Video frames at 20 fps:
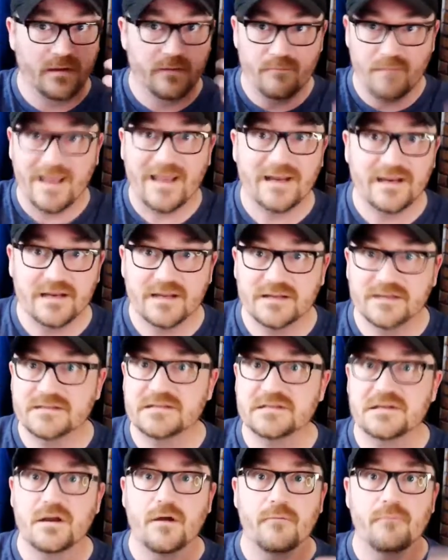
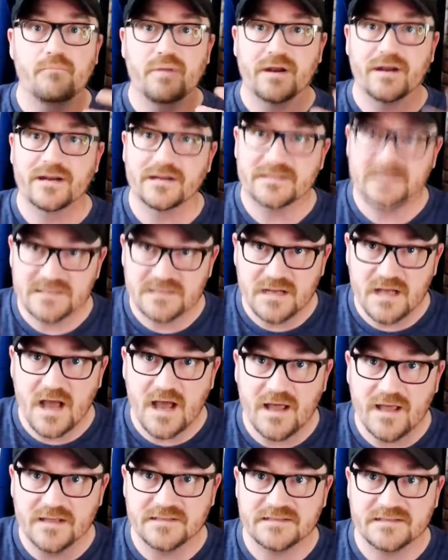maintenance, but it's
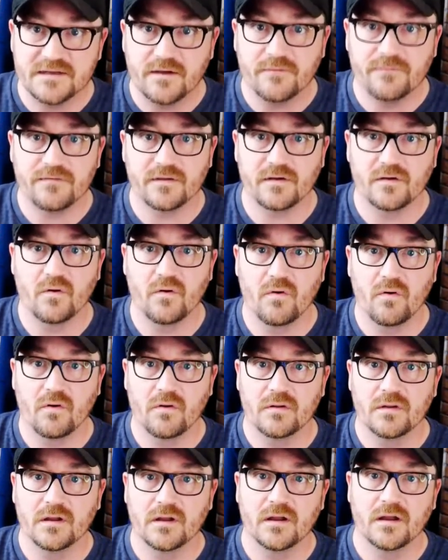not itself the goal.
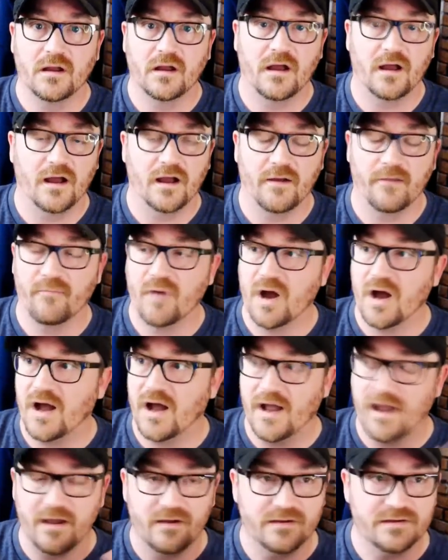Um,
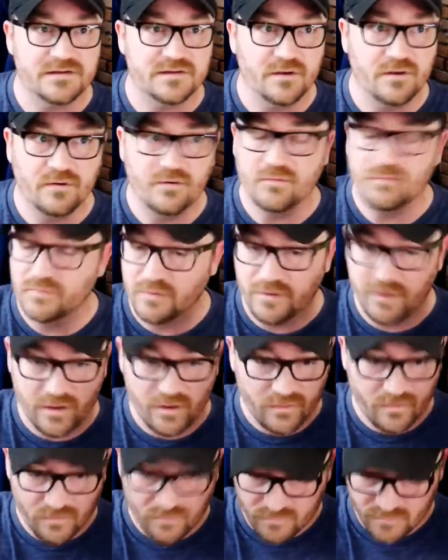I also
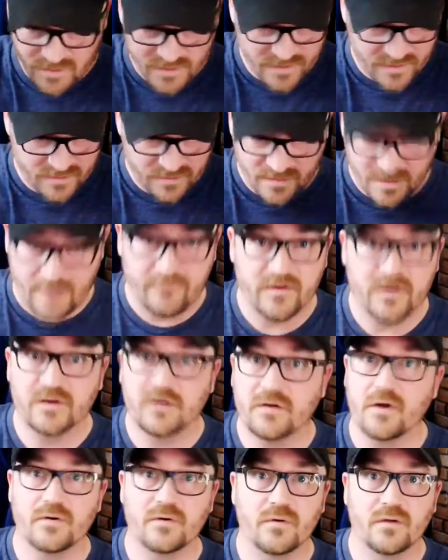know uh, having to
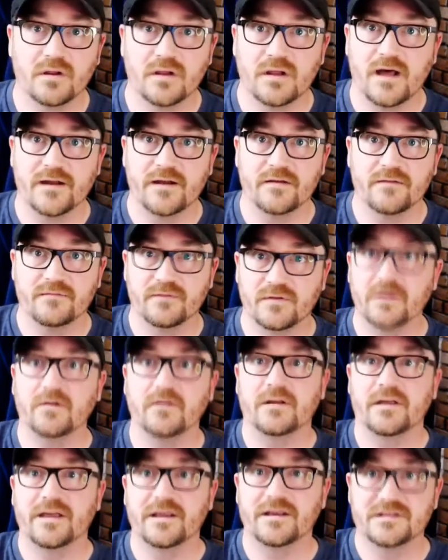go to a lot of little
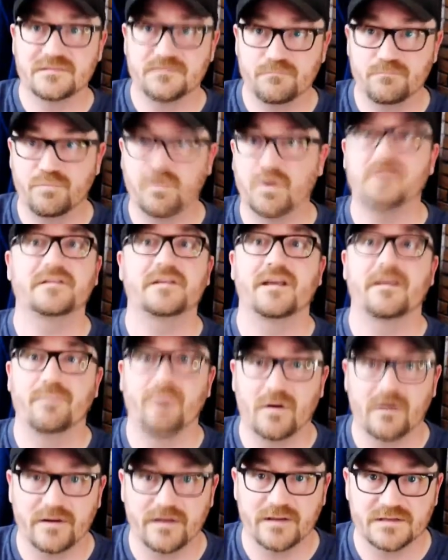kids' birthday
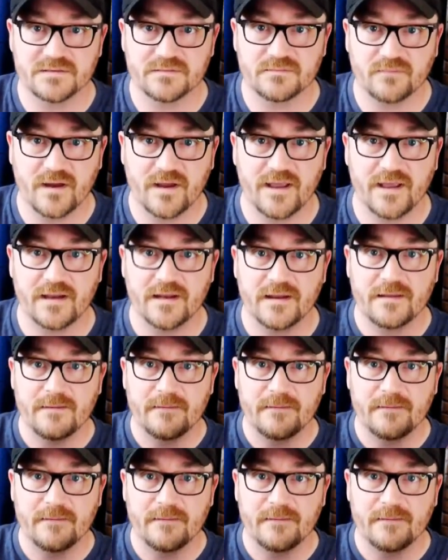parties, right?